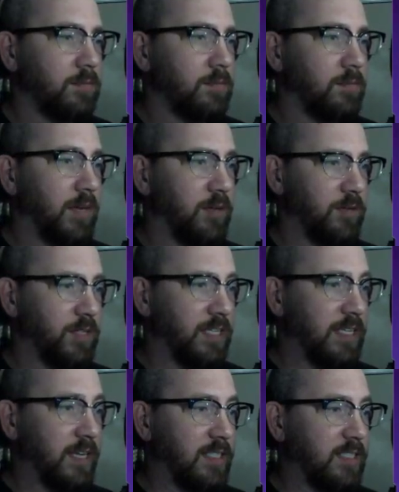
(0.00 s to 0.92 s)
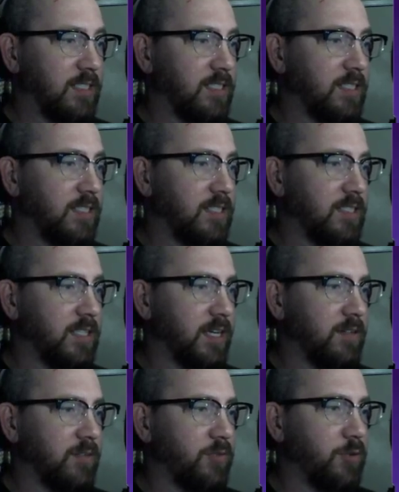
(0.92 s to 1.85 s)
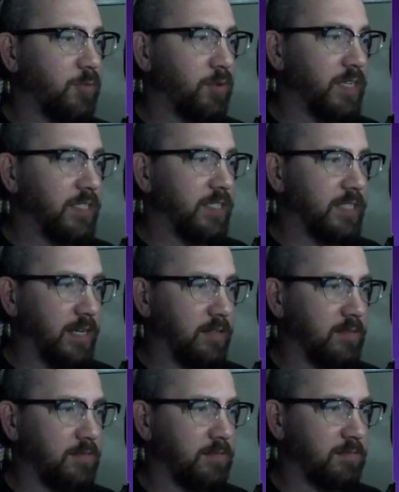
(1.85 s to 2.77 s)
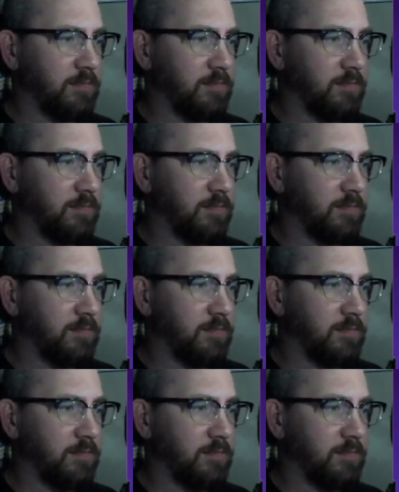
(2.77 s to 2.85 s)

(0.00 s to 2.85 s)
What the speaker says: My only guess is that it's there if you break down.